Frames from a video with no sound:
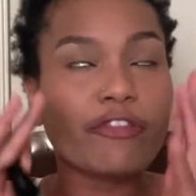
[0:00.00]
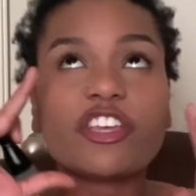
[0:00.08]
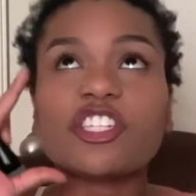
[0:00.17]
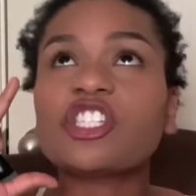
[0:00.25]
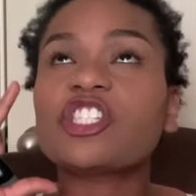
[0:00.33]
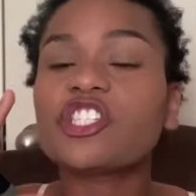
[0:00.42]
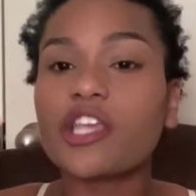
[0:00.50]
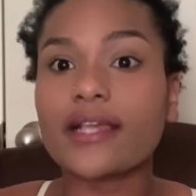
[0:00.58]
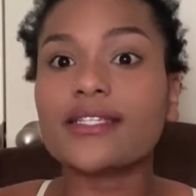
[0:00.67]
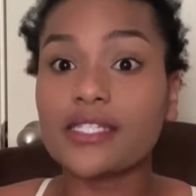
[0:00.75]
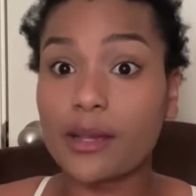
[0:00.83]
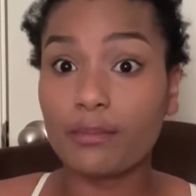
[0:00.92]
sex
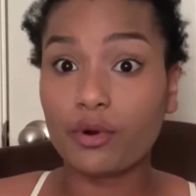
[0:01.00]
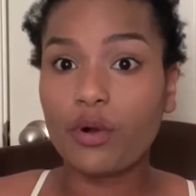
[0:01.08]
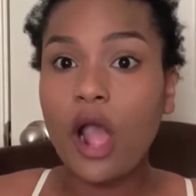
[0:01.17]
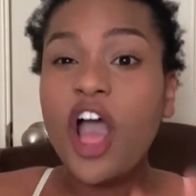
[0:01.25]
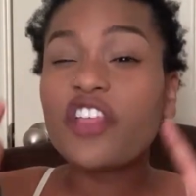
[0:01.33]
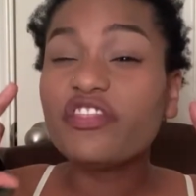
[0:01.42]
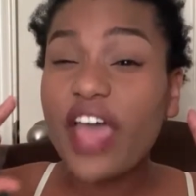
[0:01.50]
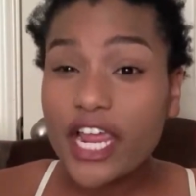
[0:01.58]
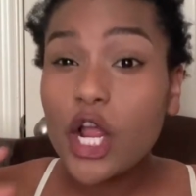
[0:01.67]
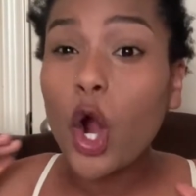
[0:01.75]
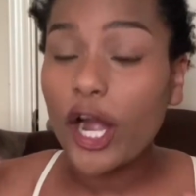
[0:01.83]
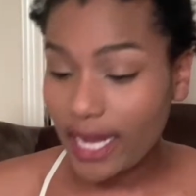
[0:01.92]
symbol. They
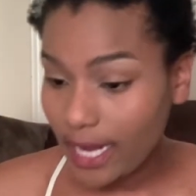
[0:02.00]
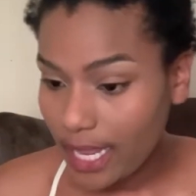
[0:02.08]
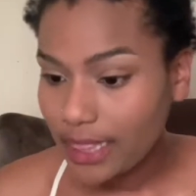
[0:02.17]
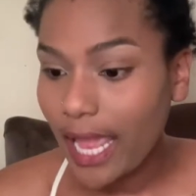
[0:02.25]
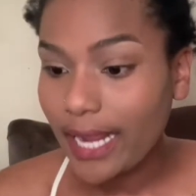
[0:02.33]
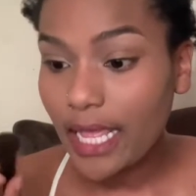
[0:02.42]
are it. Like